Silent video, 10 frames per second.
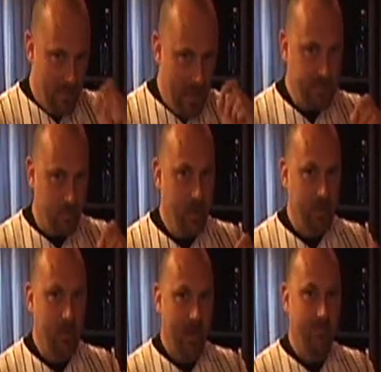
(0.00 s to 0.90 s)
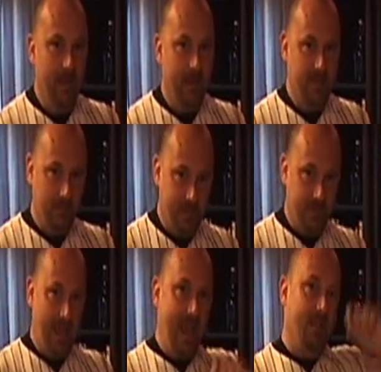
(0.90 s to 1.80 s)
That's pretty good evidence of
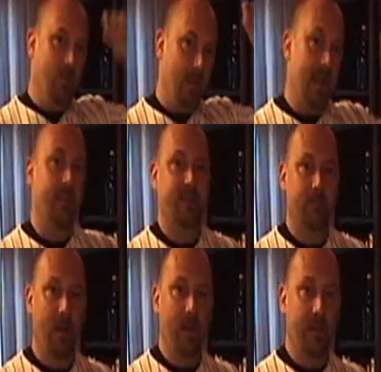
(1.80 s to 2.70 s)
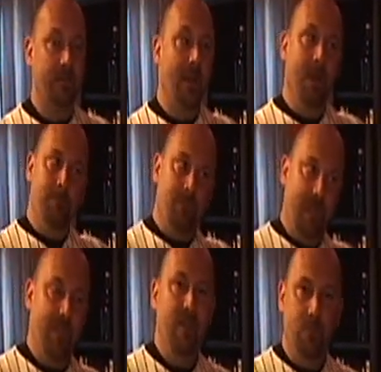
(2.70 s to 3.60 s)
exactly what kind of spikes.
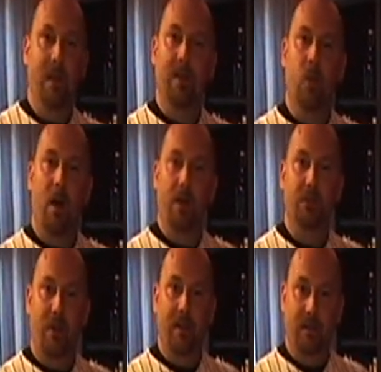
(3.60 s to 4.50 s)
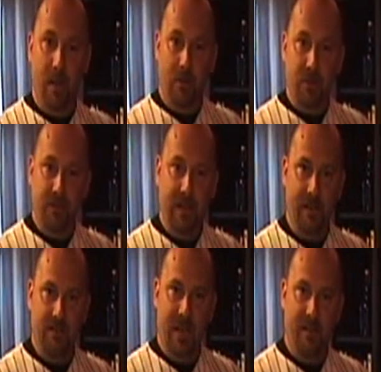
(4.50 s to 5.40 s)
And then you might go on and try to understand
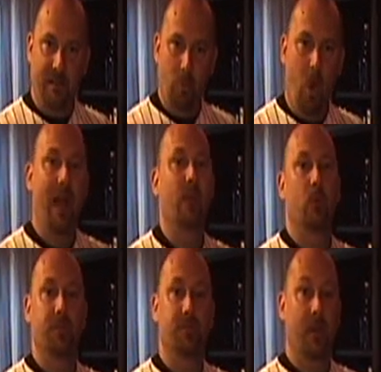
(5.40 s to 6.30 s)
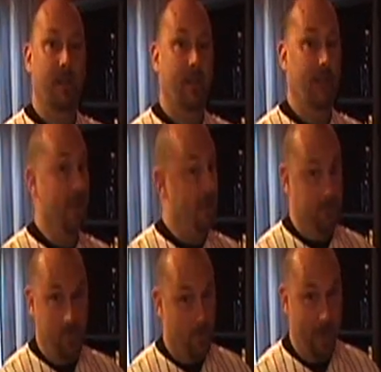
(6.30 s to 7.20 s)
exactly why it would have spiked like that. And
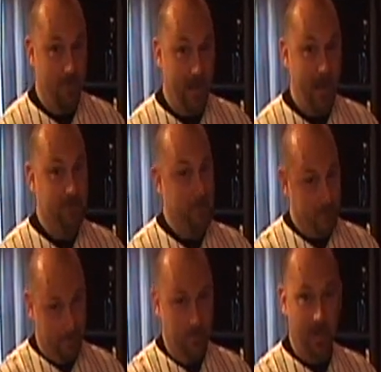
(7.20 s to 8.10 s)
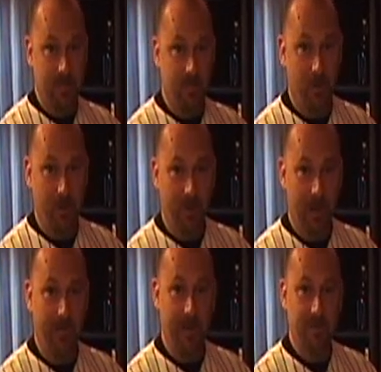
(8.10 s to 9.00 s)
if you don't have an answer, you've got some pretty good
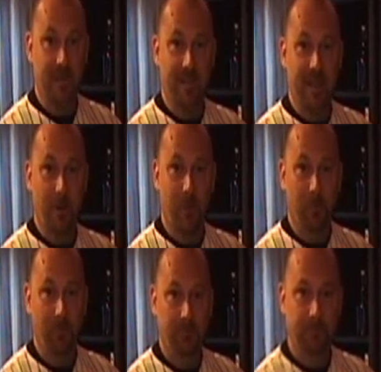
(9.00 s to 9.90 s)
evidence to take home.